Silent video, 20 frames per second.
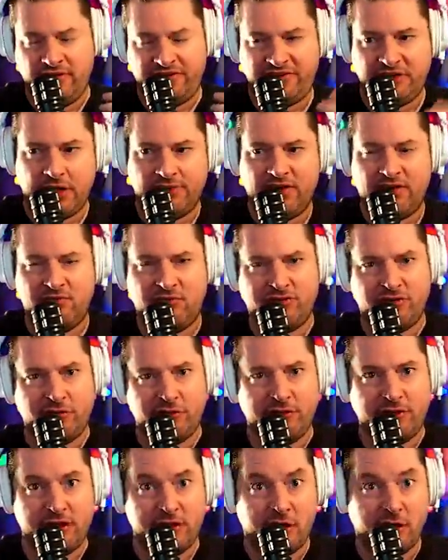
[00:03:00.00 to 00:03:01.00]
stuff had returned
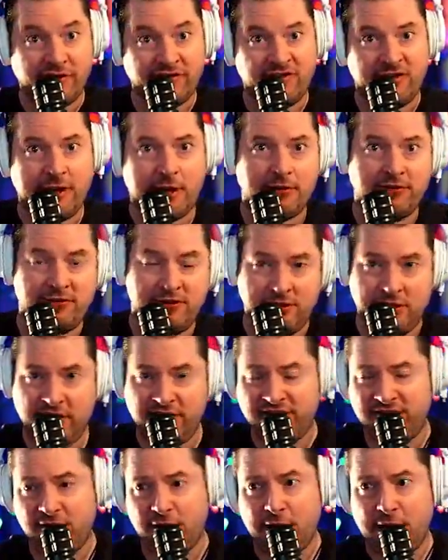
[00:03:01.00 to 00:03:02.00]
to the auction house
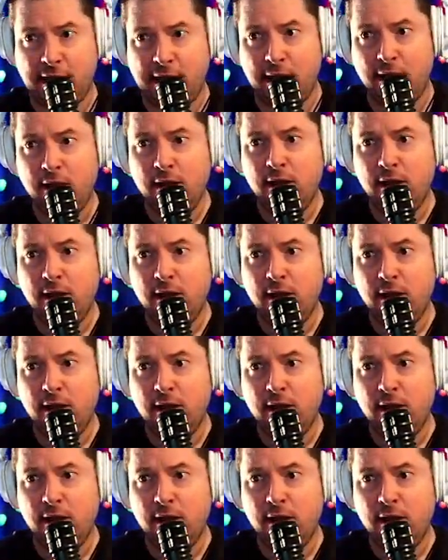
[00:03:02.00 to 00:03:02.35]
yesterday